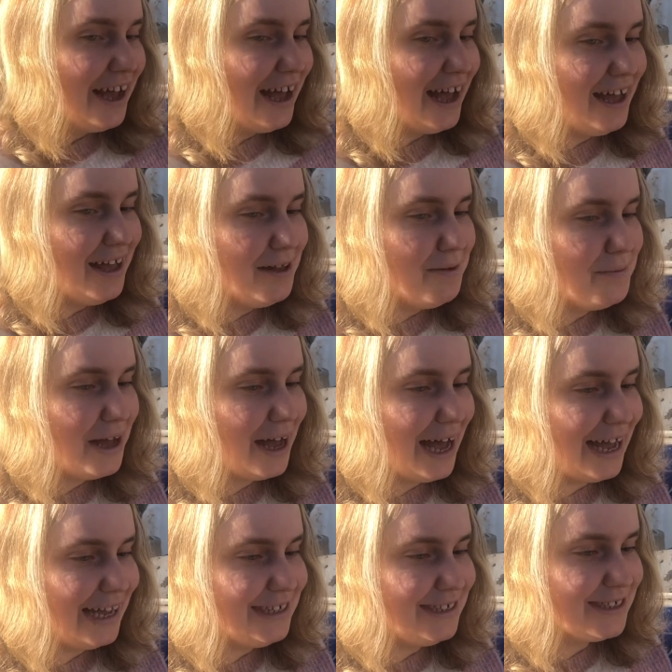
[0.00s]
And
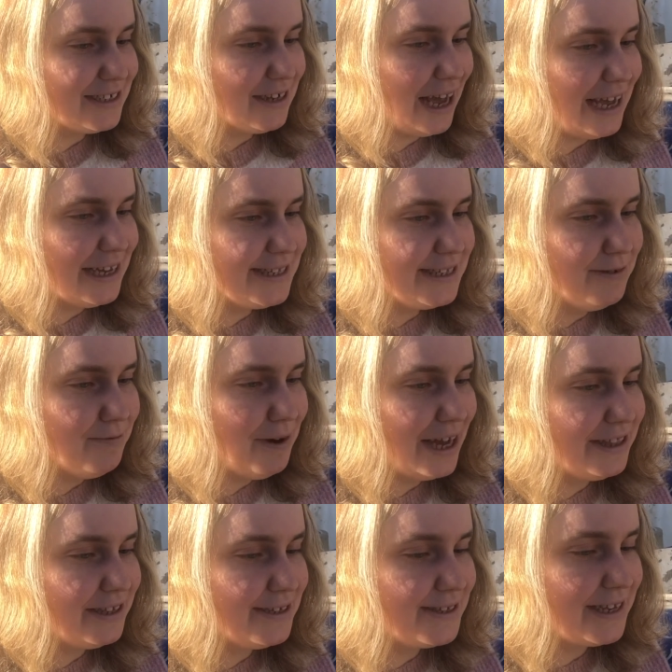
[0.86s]
as the
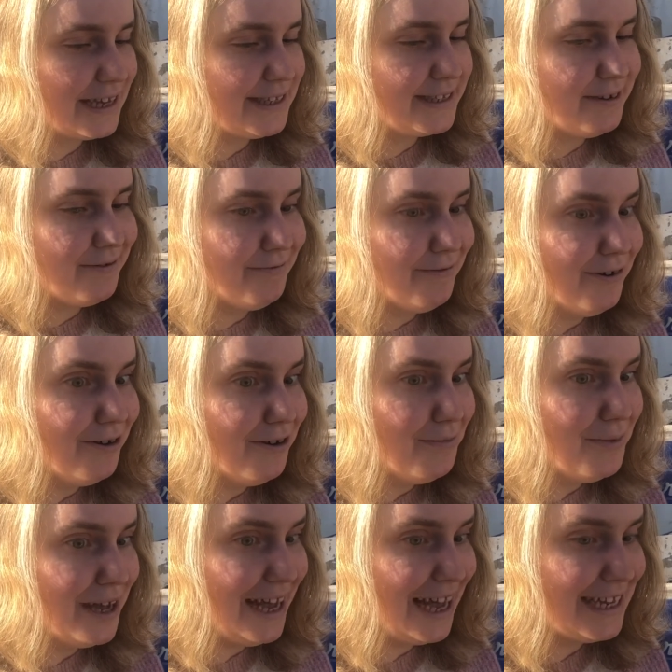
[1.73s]
weather's getting
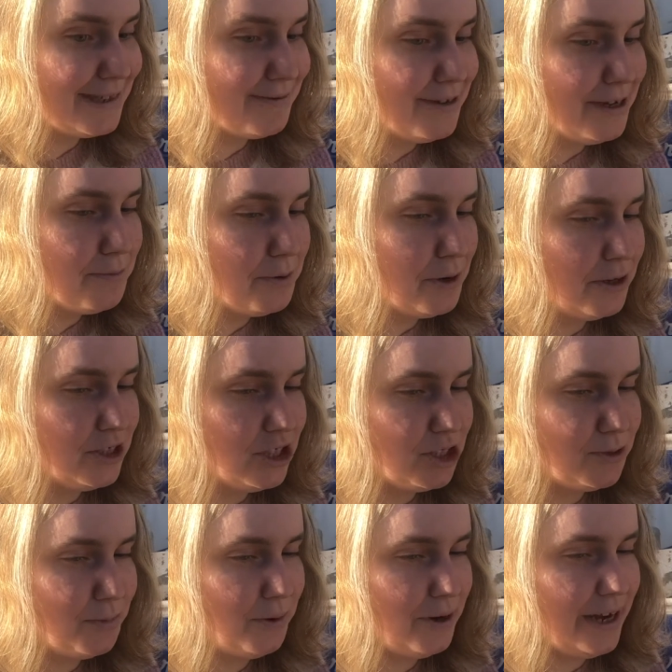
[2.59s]
warmer, as we approach
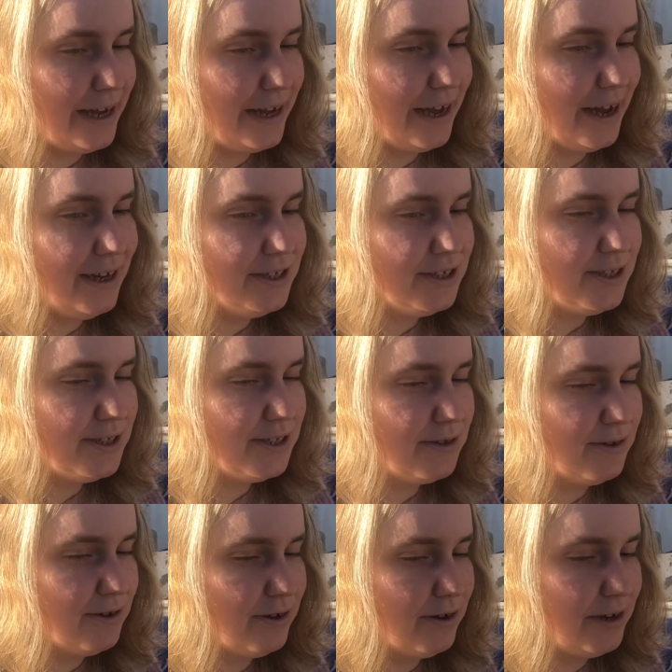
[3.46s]
spring, I just
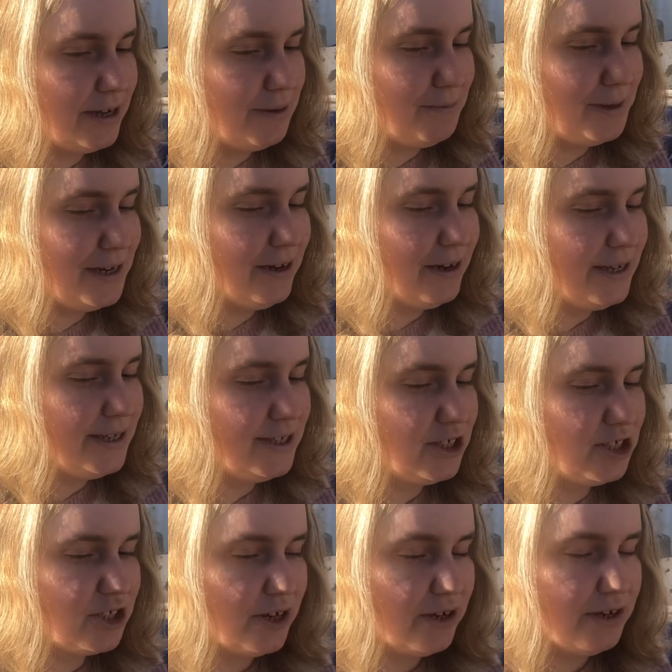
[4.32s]
thought it'd be nice
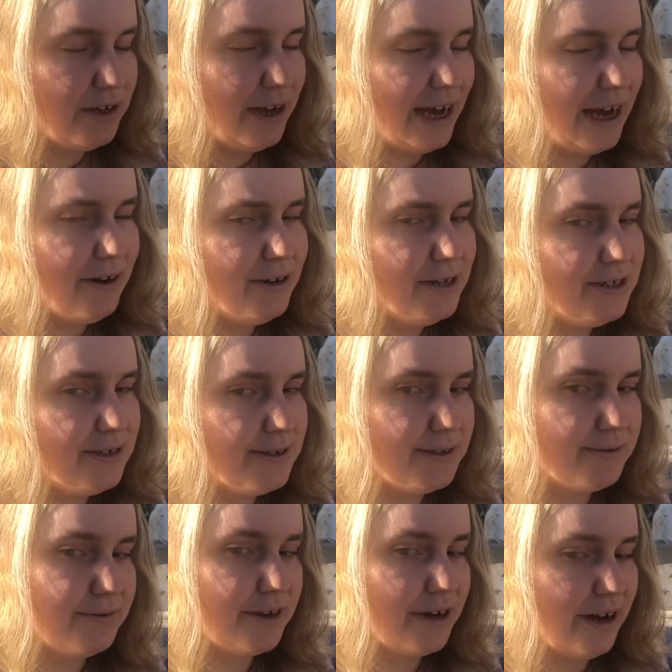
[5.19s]
to show you how I do
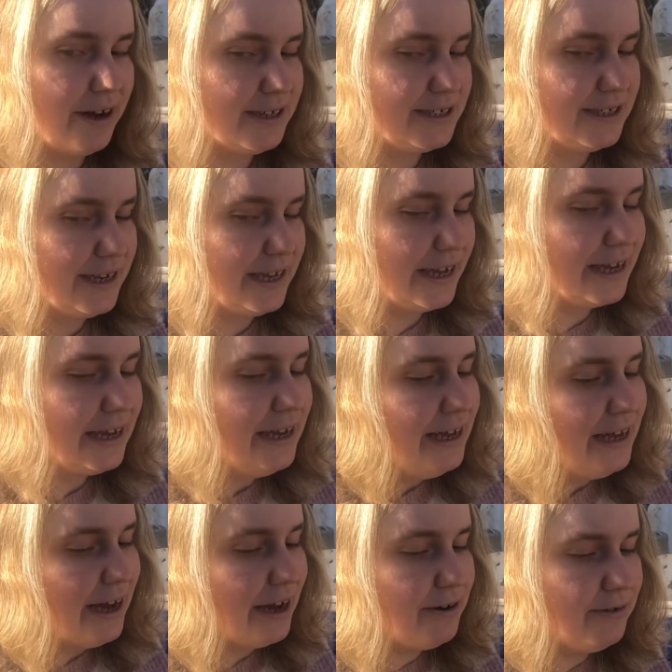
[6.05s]
some gardening.
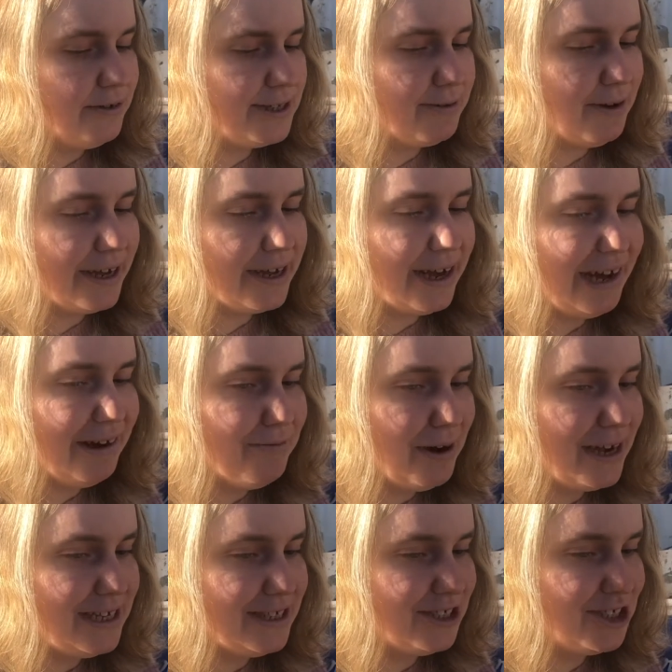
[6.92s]
And also I can't
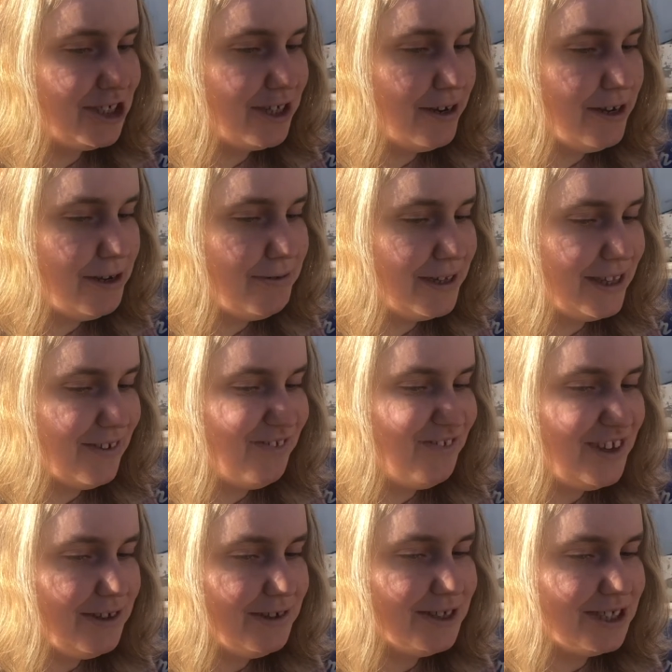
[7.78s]
wait to show you in the
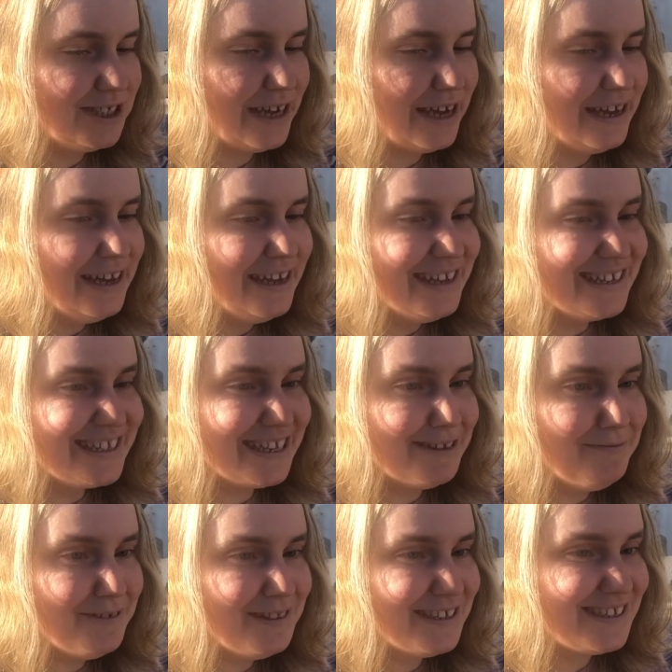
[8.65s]
future
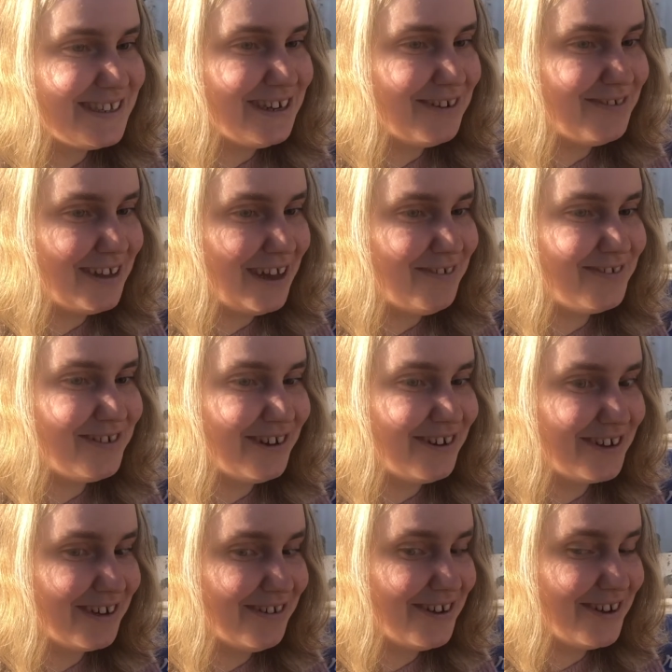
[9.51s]
some of the stuff that I've
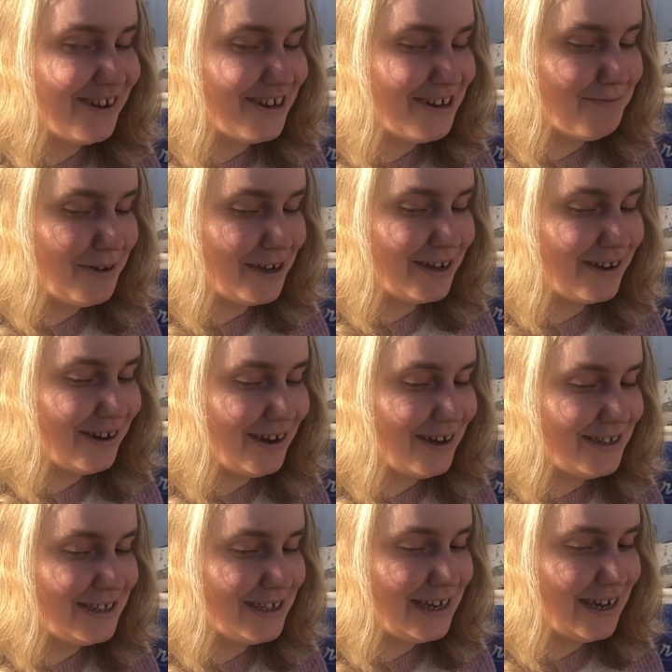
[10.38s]
got going on in my
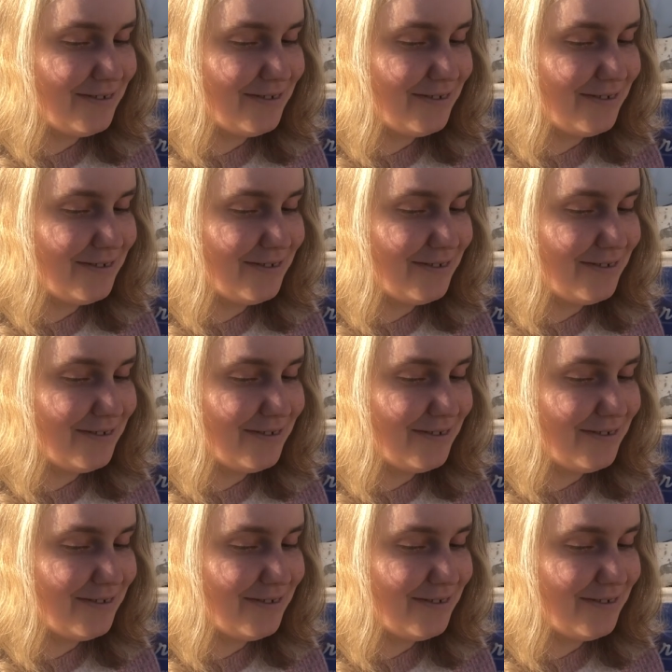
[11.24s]
garden.